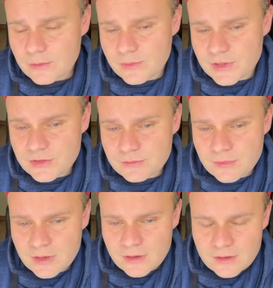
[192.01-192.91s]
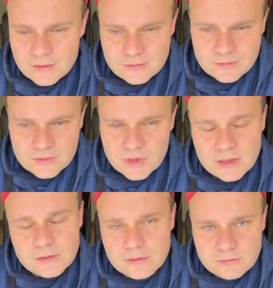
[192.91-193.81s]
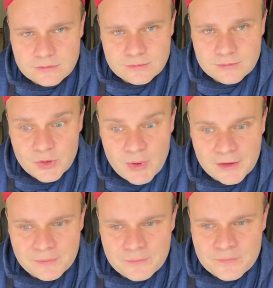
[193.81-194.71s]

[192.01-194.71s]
which, well, anyway,